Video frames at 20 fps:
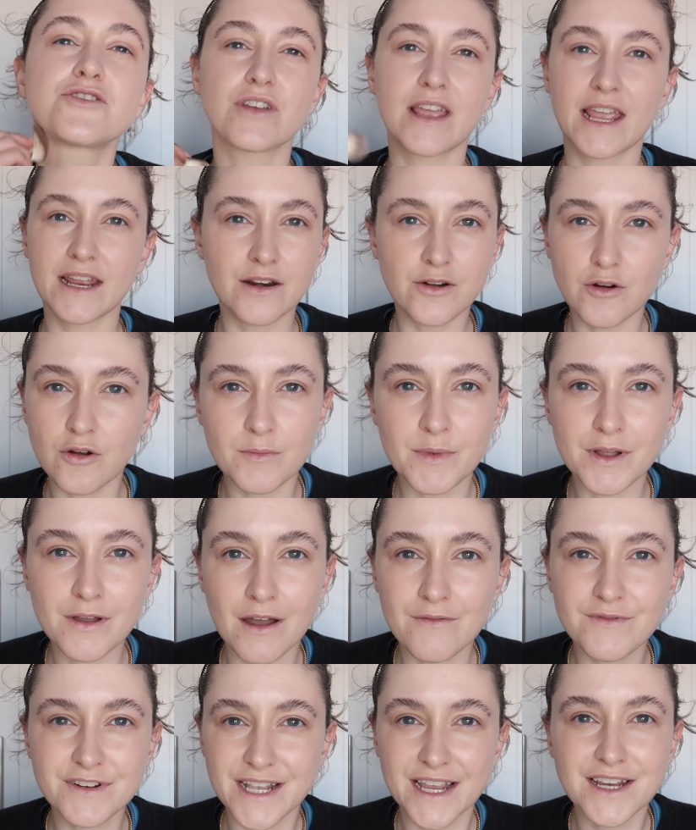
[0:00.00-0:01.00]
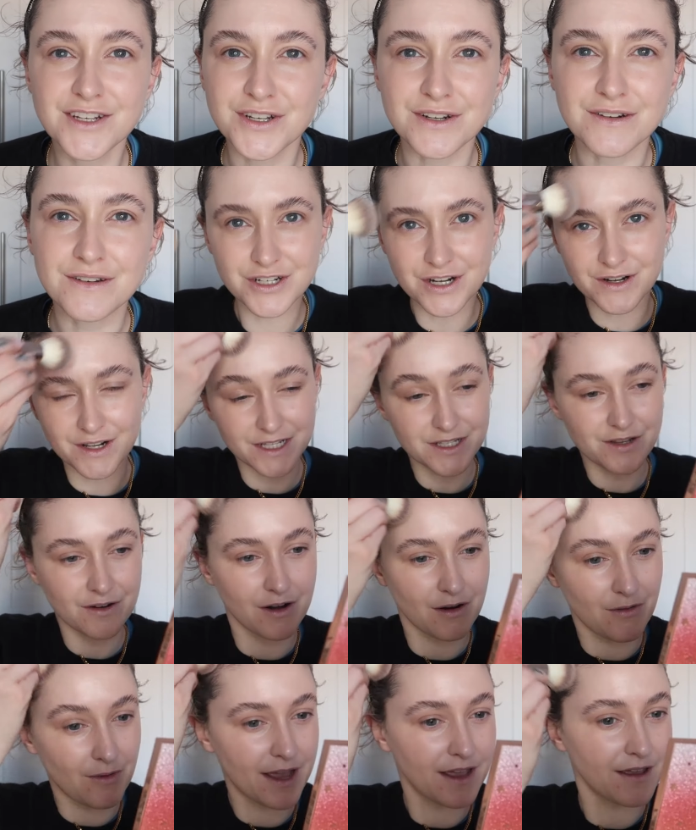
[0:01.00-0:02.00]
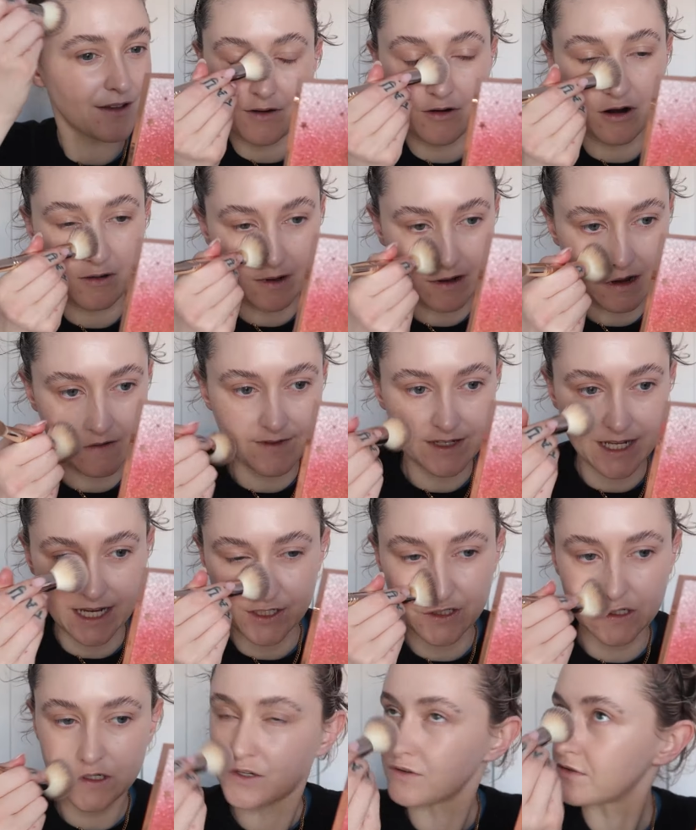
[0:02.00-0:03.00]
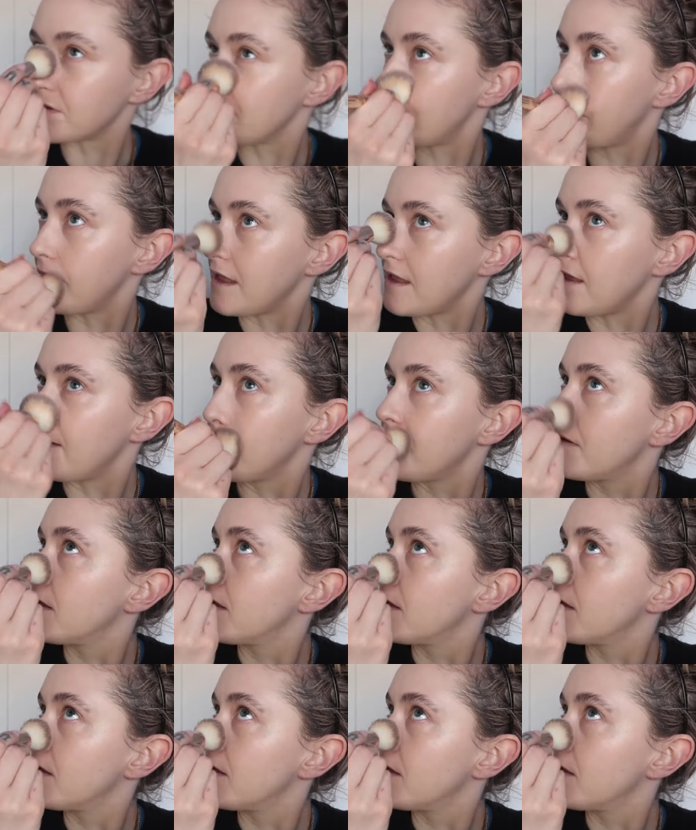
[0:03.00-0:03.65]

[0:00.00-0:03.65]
in a normal conversation. Do you know that sort of way? A normal conversation shouldn't be,